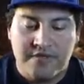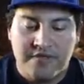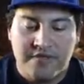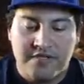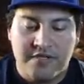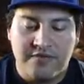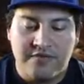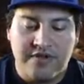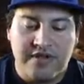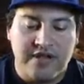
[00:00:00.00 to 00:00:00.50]

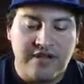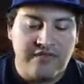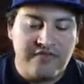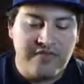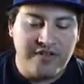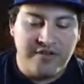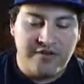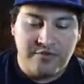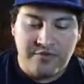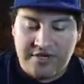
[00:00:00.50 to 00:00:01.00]
See we have
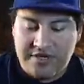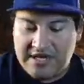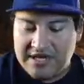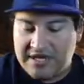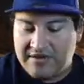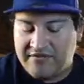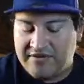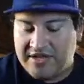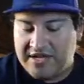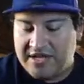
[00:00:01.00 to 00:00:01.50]
here we
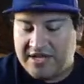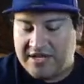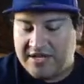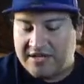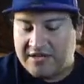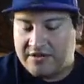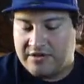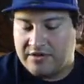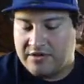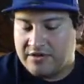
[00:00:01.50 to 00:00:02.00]
have
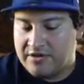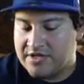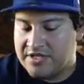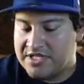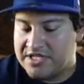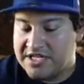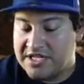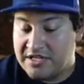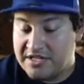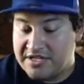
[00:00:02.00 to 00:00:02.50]
a
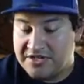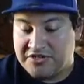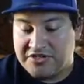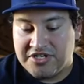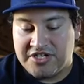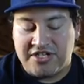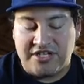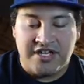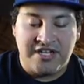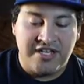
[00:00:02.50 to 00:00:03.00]
Steel
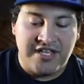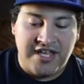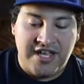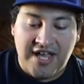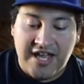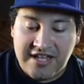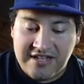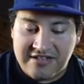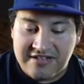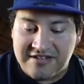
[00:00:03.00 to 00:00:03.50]
Energy
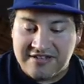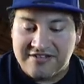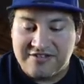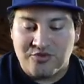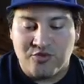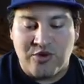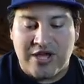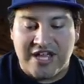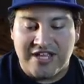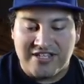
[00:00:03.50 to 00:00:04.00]
again,
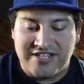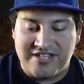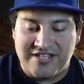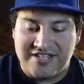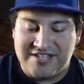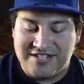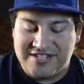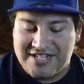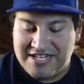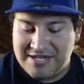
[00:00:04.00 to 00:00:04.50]

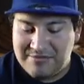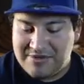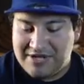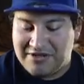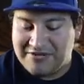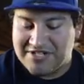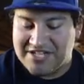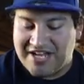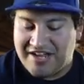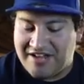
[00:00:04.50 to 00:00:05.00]
Thwackey, Team
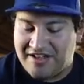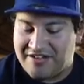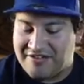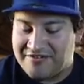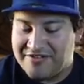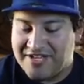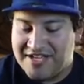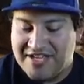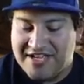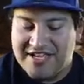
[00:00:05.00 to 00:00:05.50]
Yell Towel,
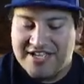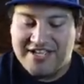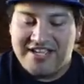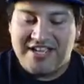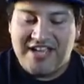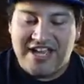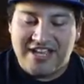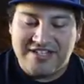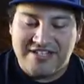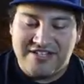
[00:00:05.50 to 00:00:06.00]

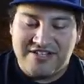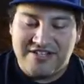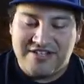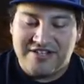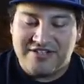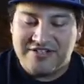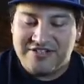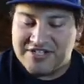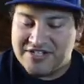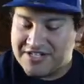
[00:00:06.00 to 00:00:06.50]

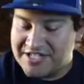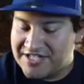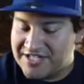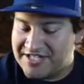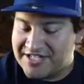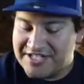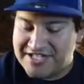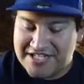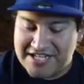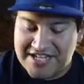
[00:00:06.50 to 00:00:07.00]
Cacnea, just
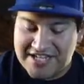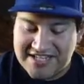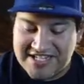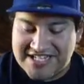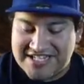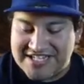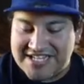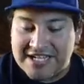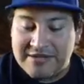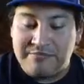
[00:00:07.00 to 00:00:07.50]
seem
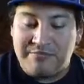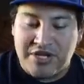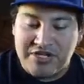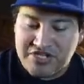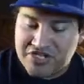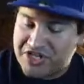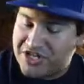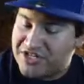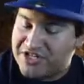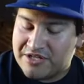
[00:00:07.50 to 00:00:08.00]
the same butt
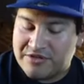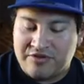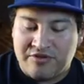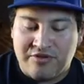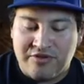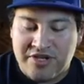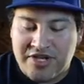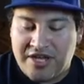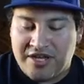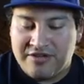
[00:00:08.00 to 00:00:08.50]
cheeks.
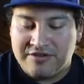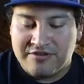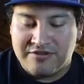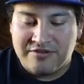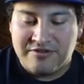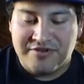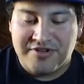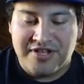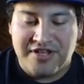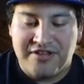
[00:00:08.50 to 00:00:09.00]
Okay,
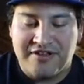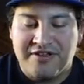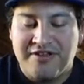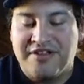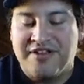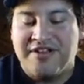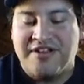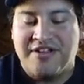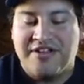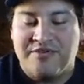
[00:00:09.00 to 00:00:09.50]
okay.
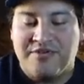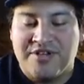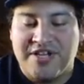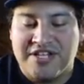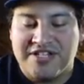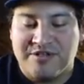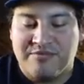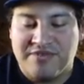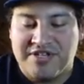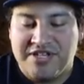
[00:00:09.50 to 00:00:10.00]
We
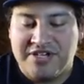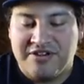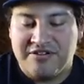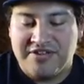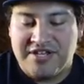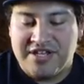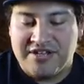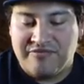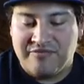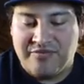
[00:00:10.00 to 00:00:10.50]
got something here
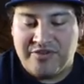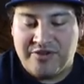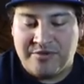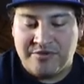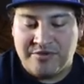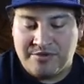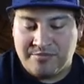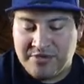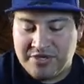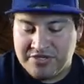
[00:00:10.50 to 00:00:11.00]
then if
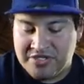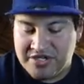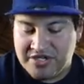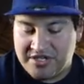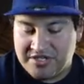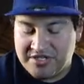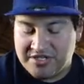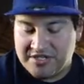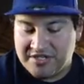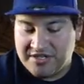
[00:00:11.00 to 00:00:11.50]
there's butt
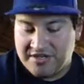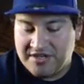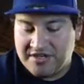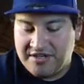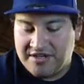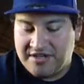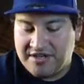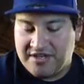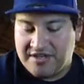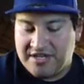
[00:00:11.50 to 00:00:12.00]
cheeks.
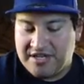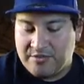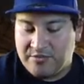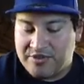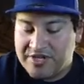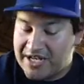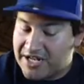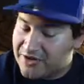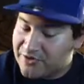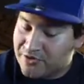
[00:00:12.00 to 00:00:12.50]
We
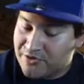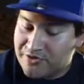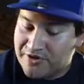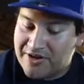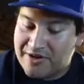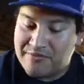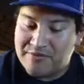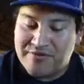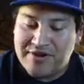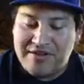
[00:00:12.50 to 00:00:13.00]
got a
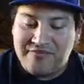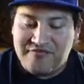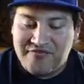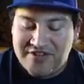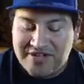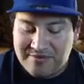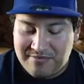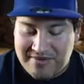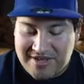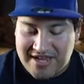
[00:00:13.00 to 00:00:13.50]
Cramorant
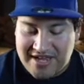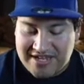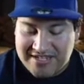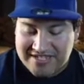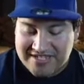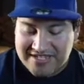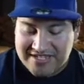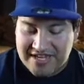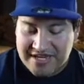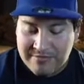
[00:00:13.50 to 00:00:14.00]

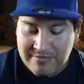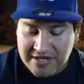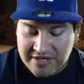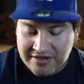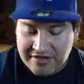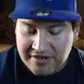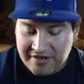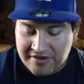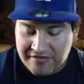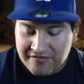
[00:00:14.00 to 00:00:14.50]
VMAX. Not a bad
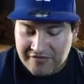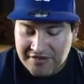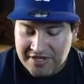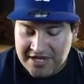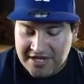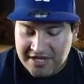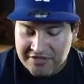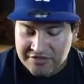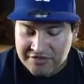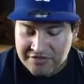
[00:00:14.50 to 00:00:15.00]
card for the
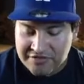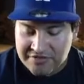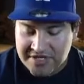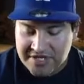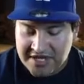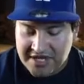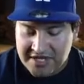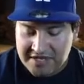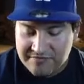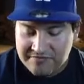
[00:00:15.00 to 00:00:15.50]
actual
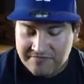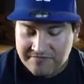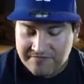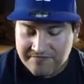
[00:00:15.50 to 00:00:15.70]
game.